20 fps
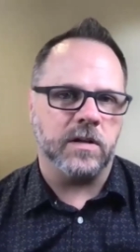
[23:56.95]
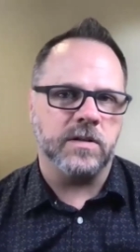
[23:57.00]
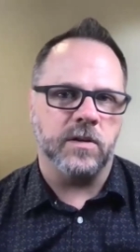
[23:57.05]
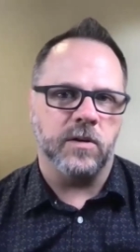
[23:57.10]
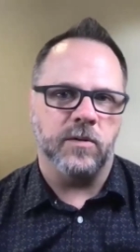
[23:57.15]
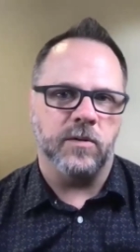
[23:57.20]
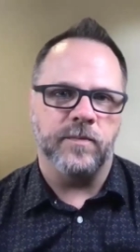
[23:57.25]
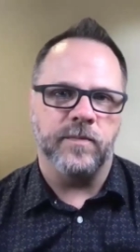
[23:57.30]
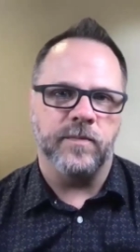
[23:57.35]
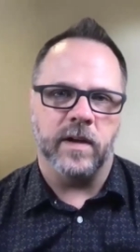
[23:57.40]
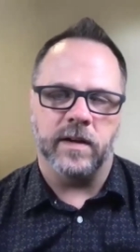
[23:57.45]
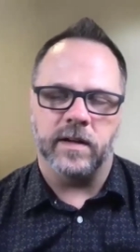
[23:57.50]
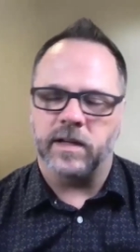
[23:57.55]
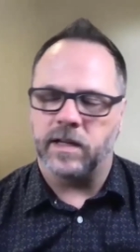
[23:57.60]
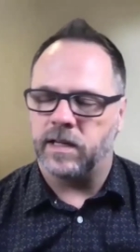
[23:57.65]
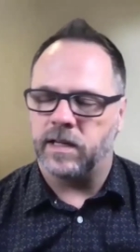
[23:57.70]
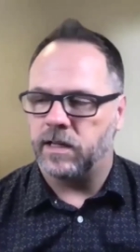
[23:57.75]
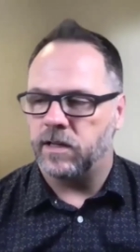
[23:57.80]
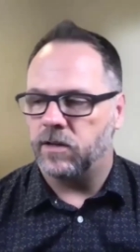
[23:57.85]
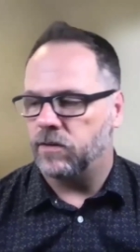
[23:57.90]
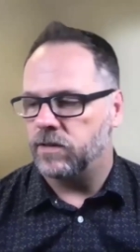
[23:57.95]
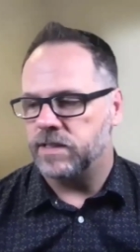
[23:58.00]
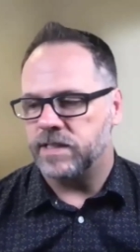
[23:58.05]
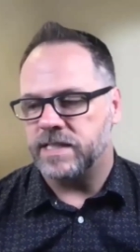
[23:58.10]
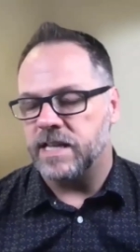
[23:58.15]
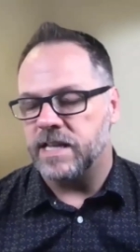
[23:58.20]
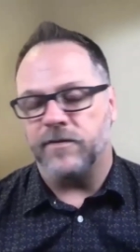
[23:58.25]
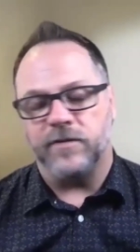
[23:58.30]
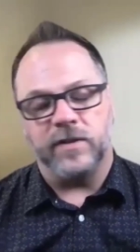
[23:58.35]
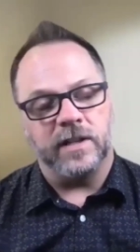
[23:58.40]
So it's
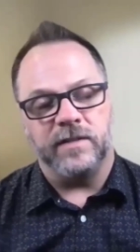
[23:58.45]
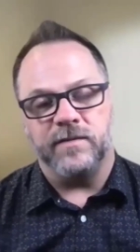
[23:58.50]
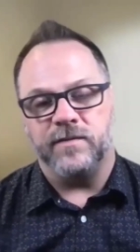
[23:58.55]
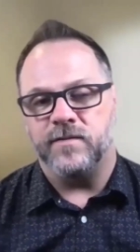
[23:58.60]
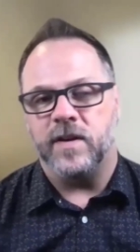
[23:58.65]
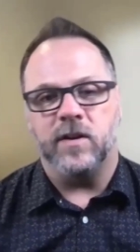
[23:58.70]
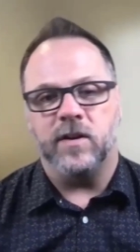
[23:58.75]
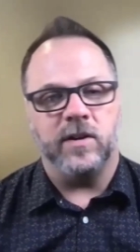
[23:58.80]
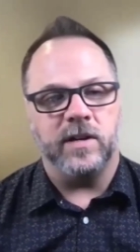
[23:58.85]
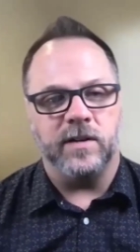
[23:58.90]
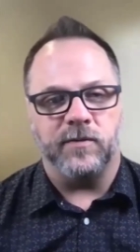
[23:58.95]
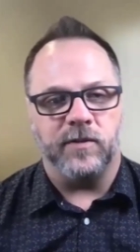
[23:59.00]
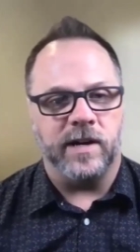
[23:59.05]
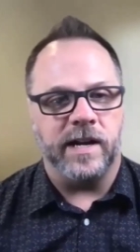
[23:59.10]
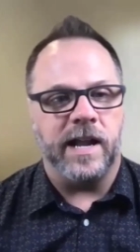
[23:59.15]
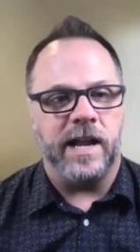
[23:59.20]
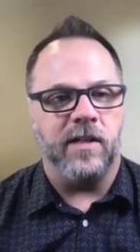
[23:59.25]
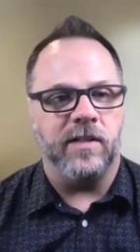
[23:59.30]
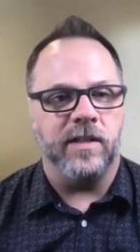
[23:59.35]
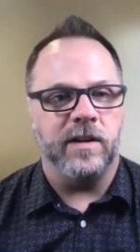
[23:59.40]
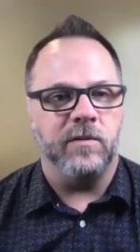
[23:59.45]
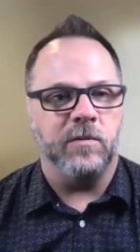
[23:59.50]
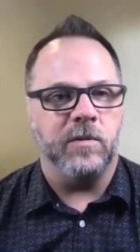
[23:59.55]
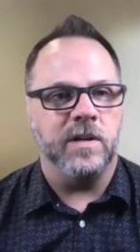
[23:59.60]
definitely very different now than it